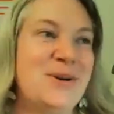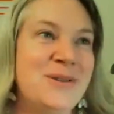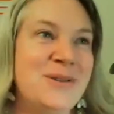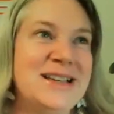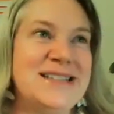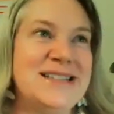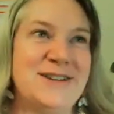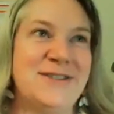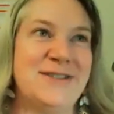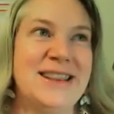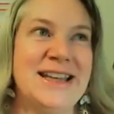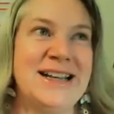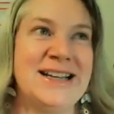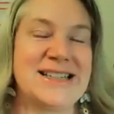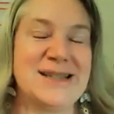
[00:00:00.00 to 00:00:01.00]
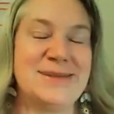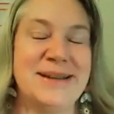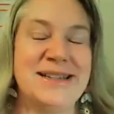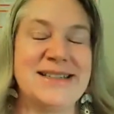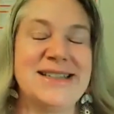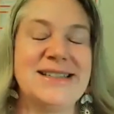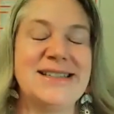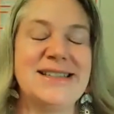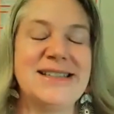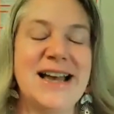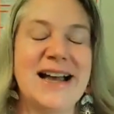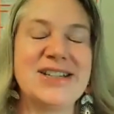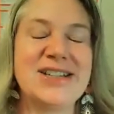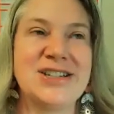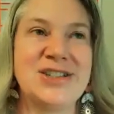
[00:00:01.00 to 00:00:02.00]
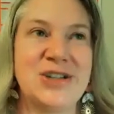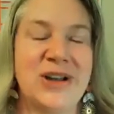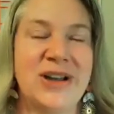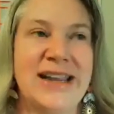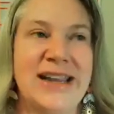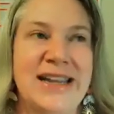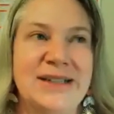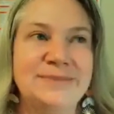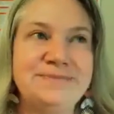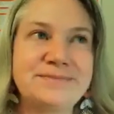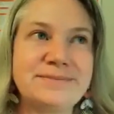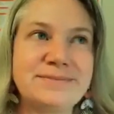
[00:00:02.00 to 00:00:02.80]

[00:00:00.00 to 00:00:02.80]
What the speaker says: all these different things. It's been such a journey.